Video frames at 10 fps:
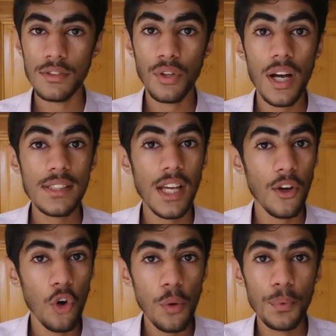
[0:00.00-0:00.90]
So guys,
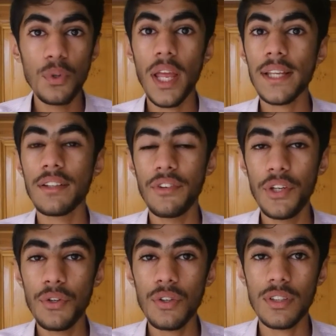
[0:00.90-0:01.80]
I hope you like the
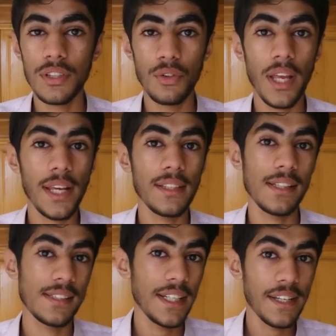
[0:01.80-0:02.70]
video, you like
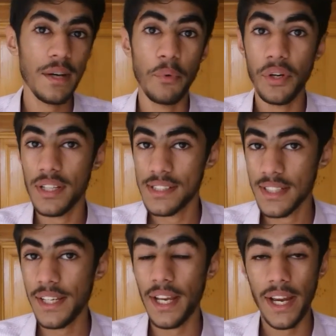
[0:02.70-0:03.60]
this secret monitor
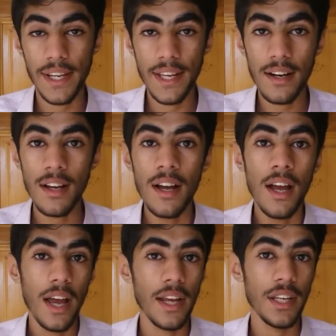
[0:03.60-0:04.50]
screen idea,
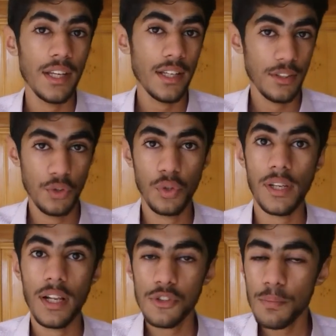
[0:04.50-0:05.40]
and you
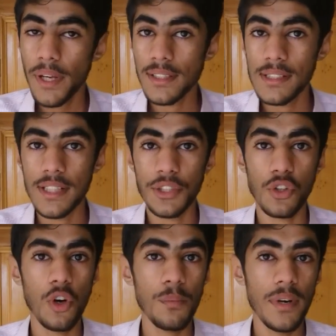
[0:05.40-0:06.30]
can also make this at
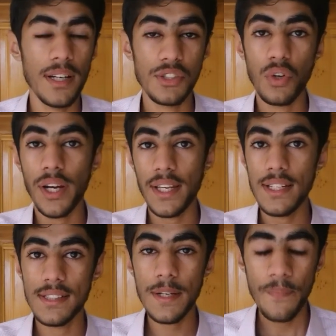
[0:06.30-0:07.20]
your home. It's quite
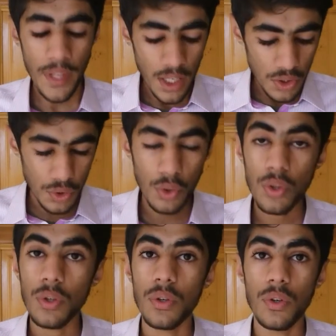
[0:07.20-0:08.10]
easy.
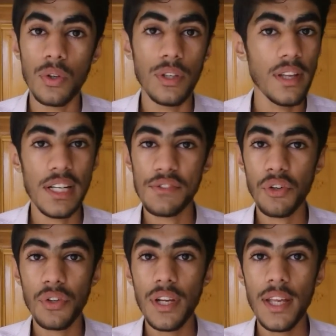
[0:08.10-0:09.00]
So that's
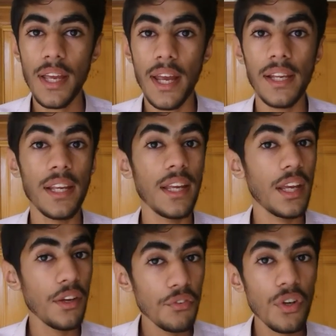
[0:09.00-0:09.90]
for today, and
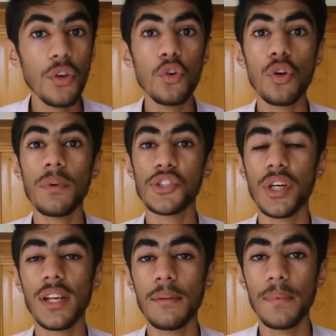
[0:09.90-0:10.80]
if you are new on my
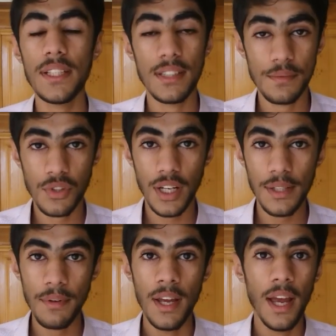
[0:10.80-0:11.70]
channel, please
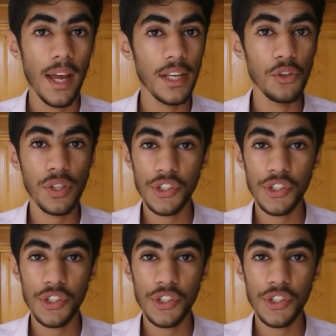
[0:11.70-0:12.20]
subscribe, and you